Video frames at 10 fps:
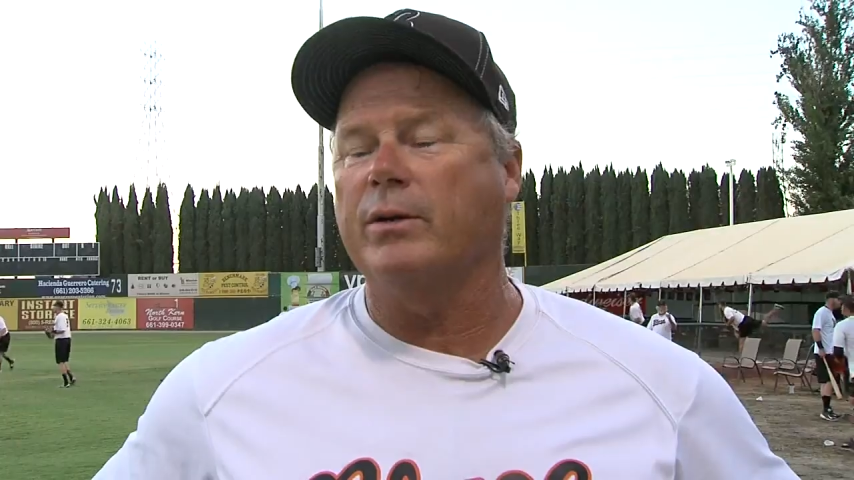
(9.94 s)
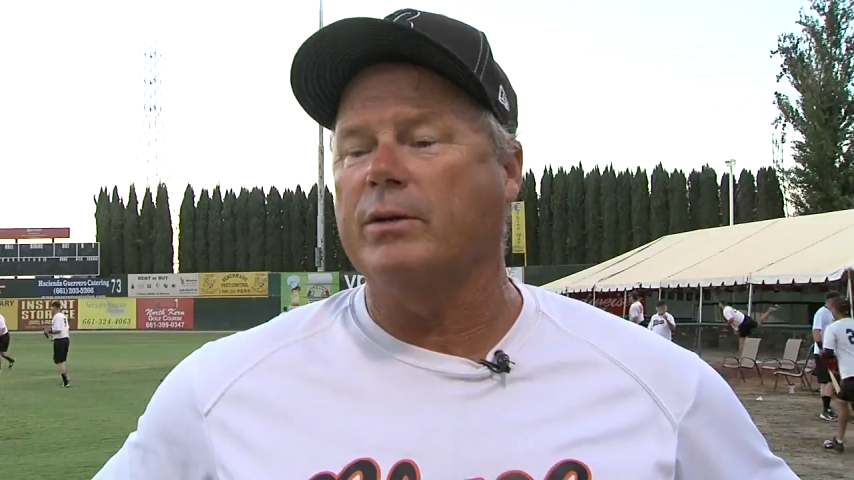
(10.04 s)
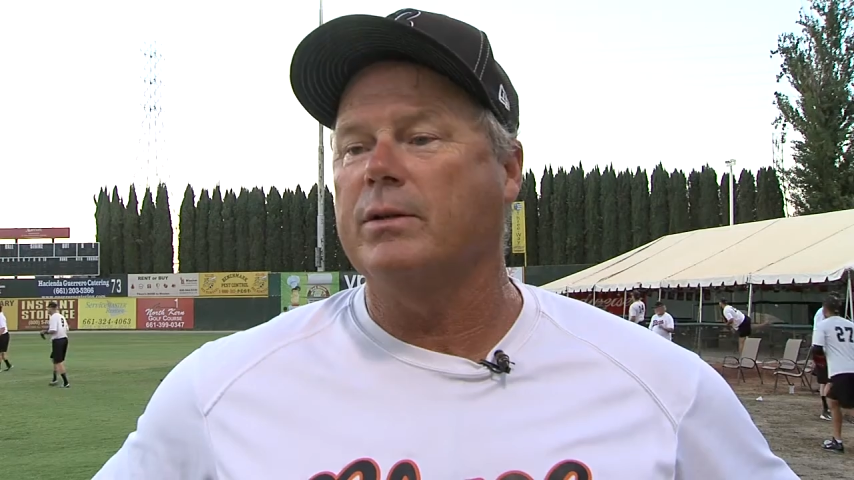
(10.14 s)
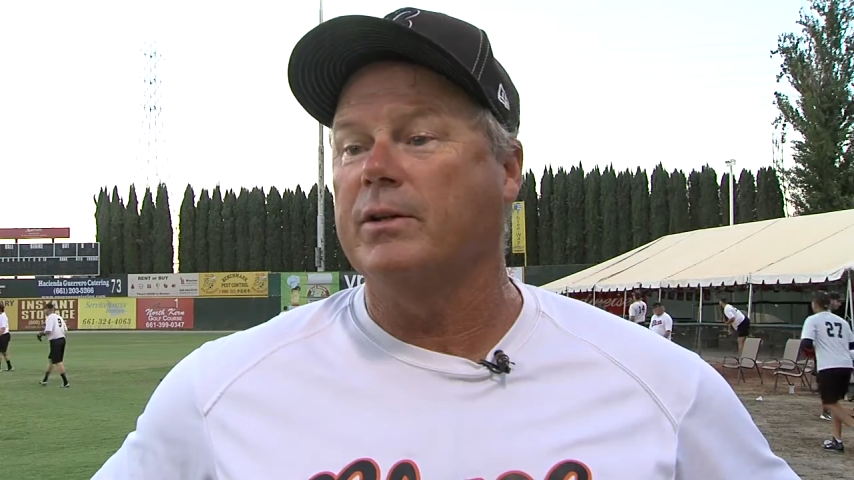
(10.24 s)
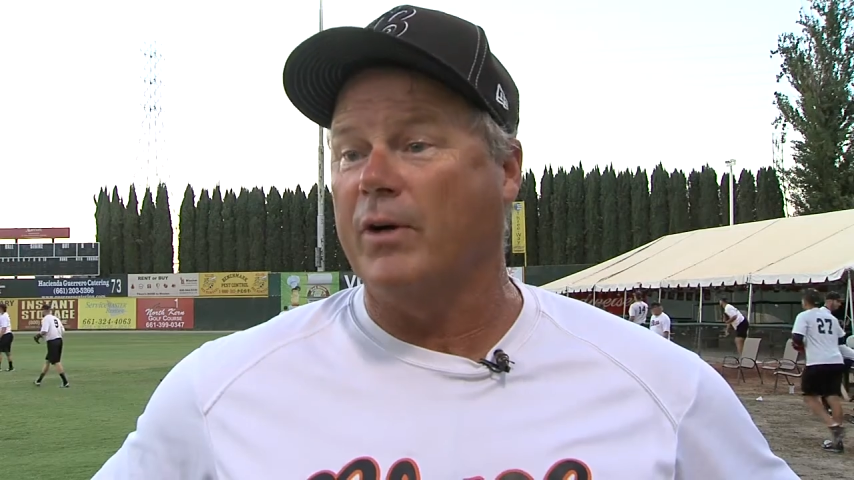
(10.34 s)
to
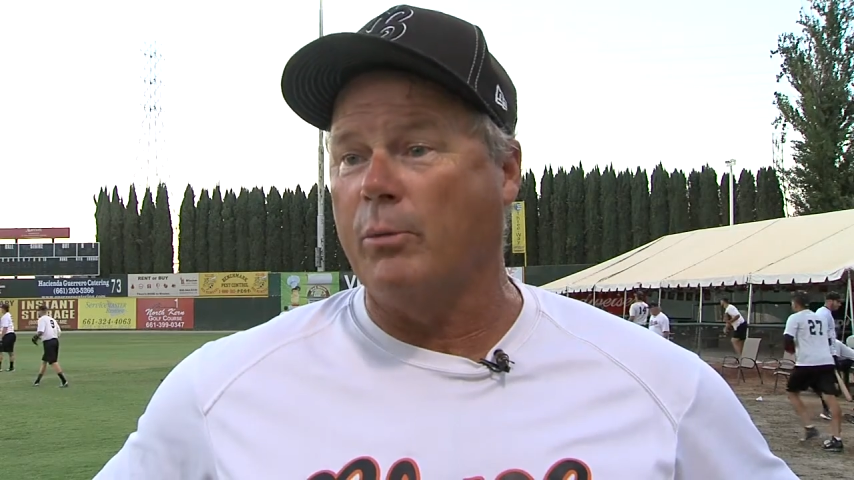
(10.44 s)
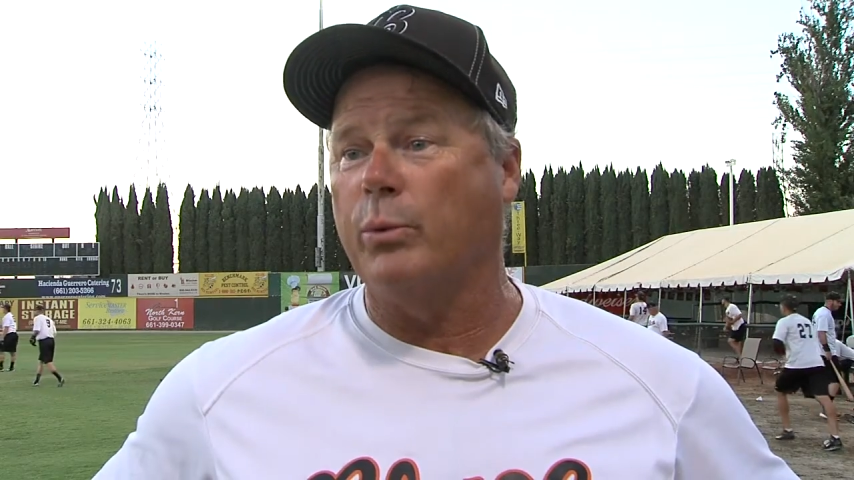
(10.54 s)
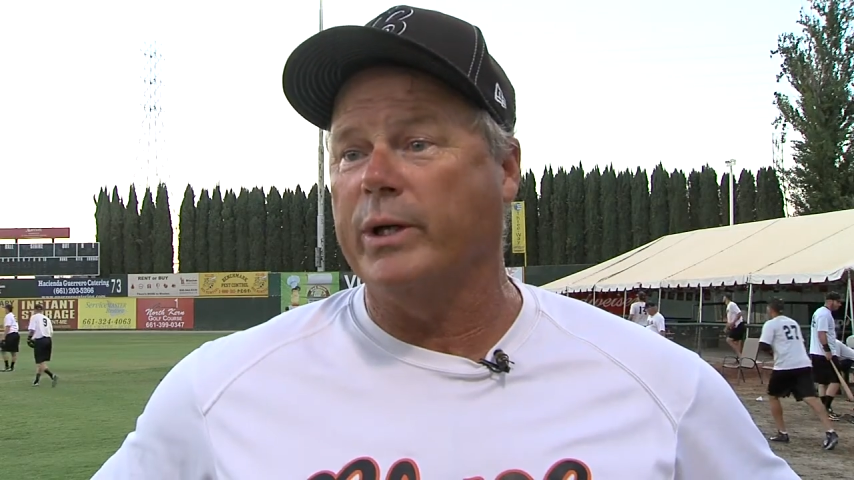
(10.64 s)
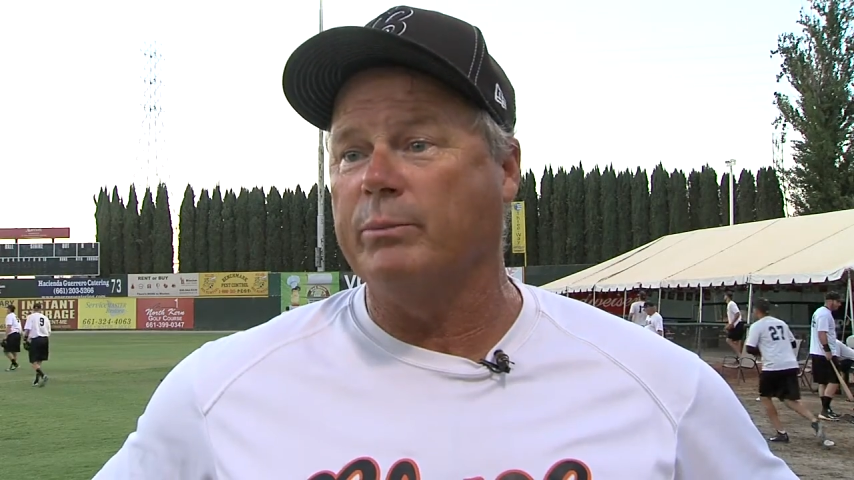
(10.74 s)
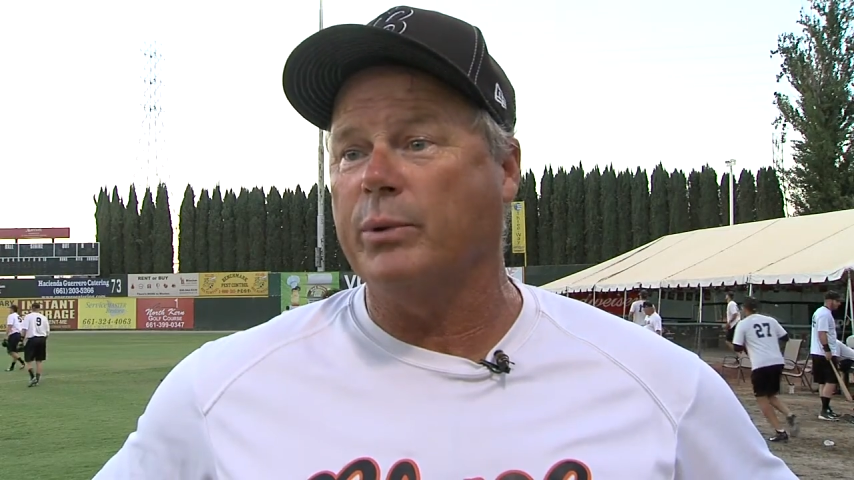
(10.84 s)
develop
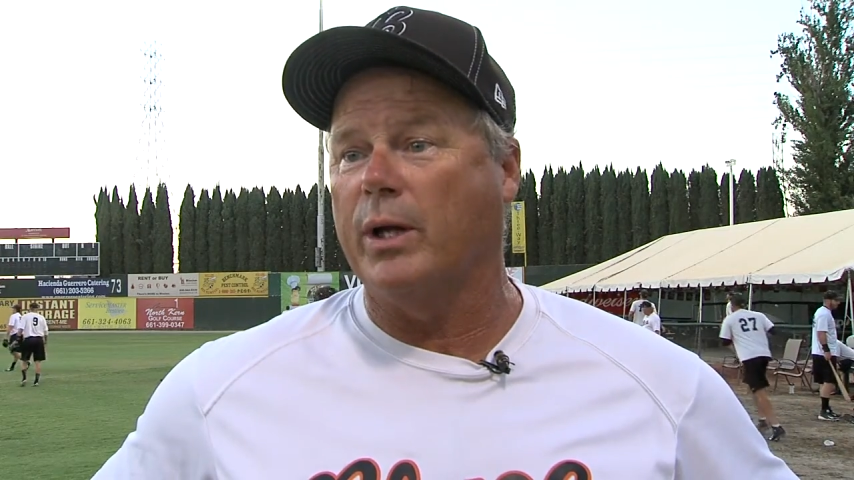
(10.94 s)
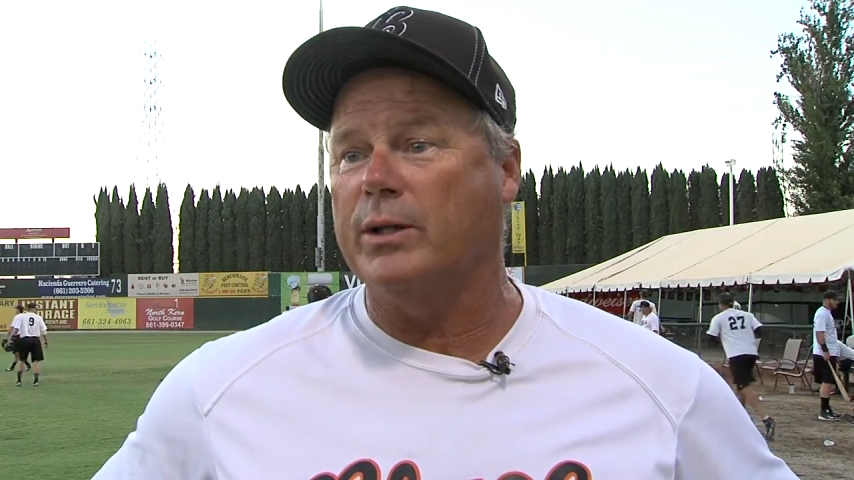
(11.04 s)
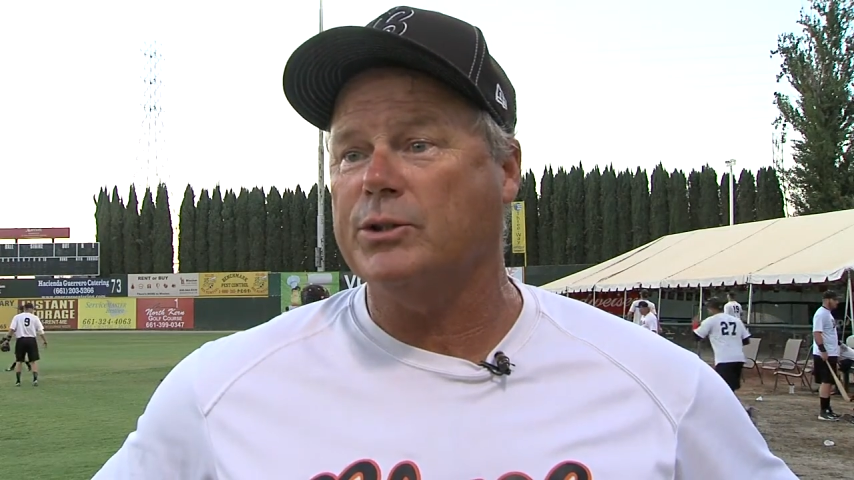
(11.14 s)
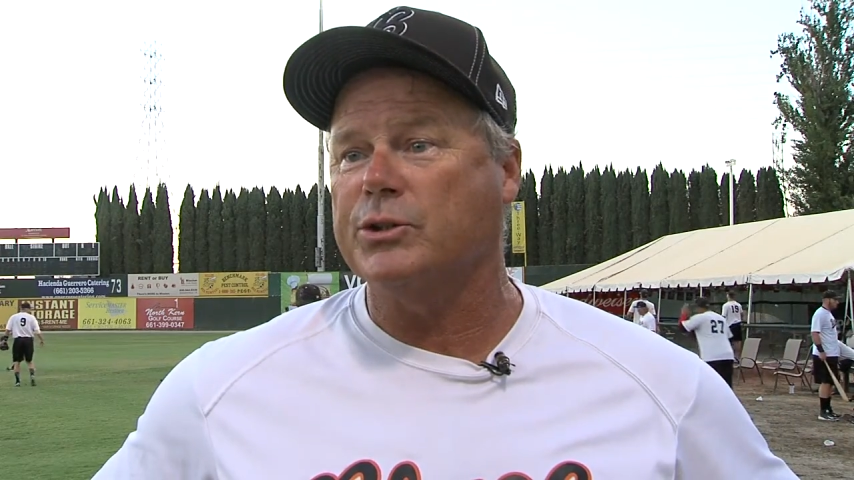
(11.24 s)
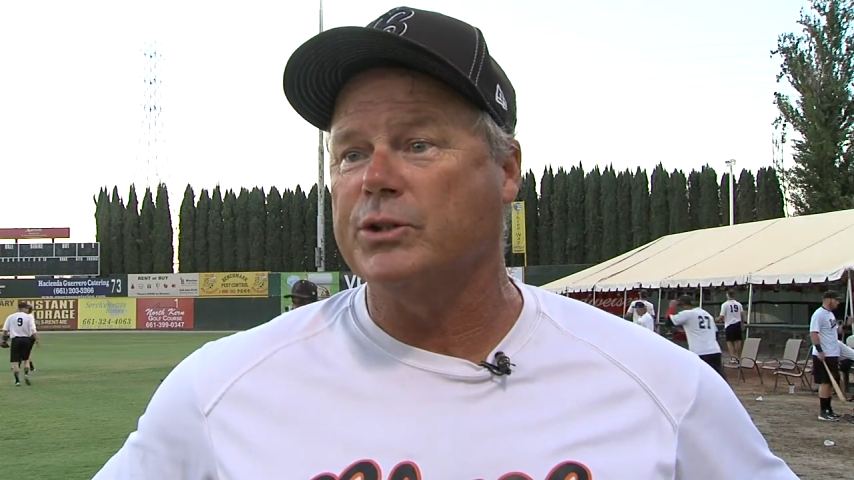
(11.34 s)
winning
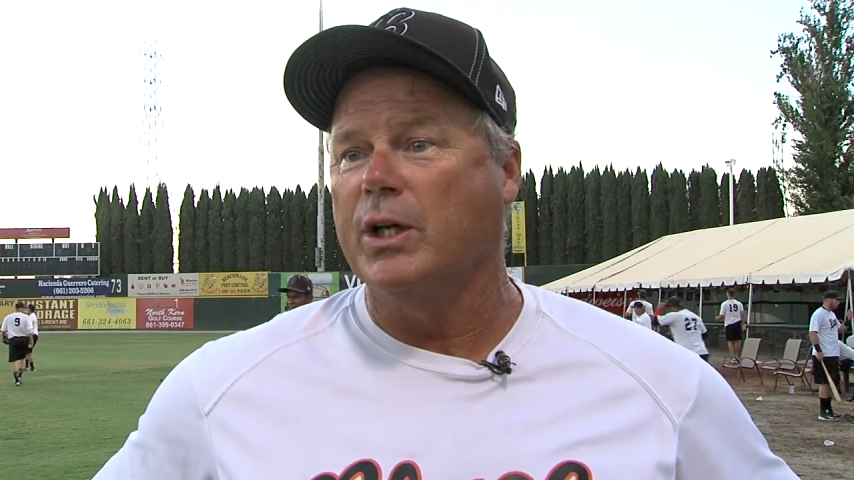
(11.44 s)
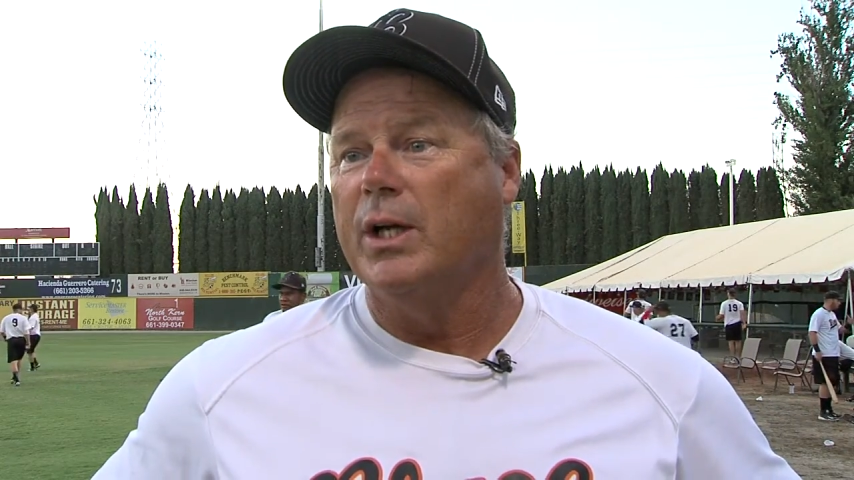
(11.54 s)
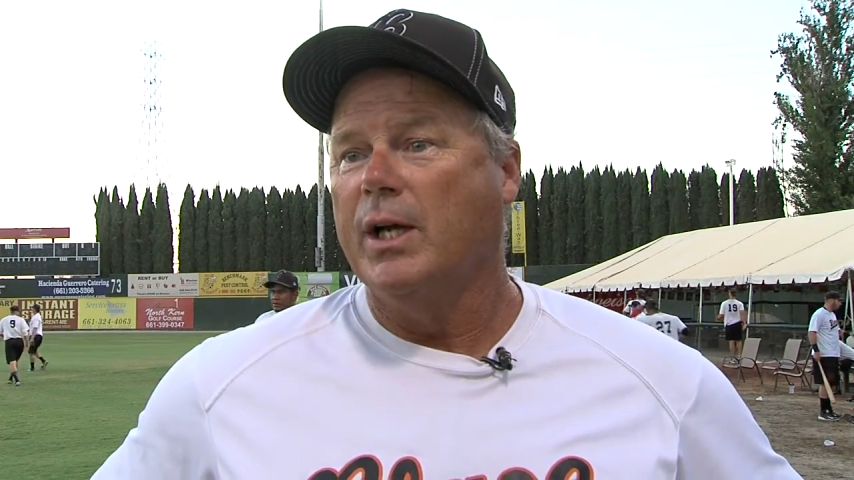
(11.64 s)
players, and